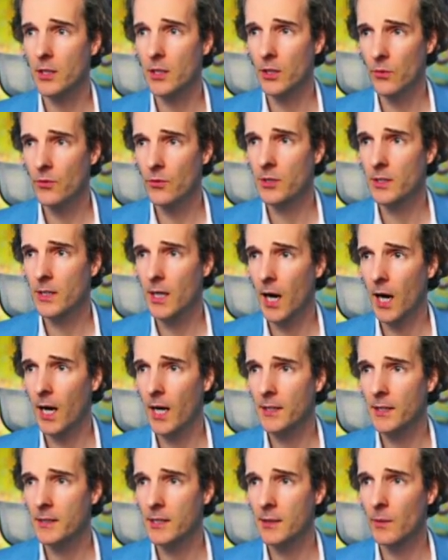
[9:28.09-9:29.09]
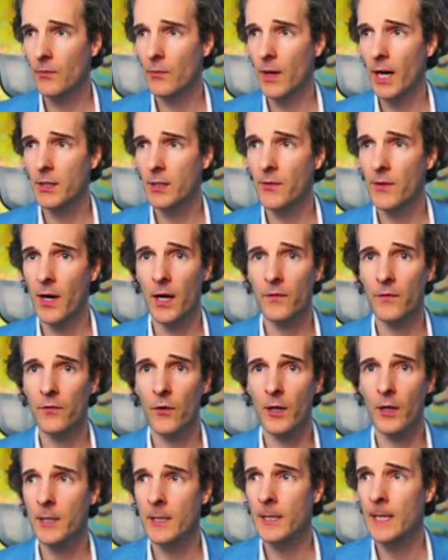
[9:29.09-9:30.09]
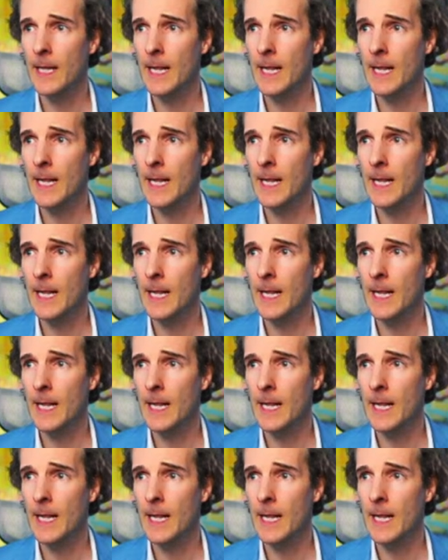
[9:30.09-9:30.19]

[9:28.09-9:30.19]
Used cars, they were right on that front.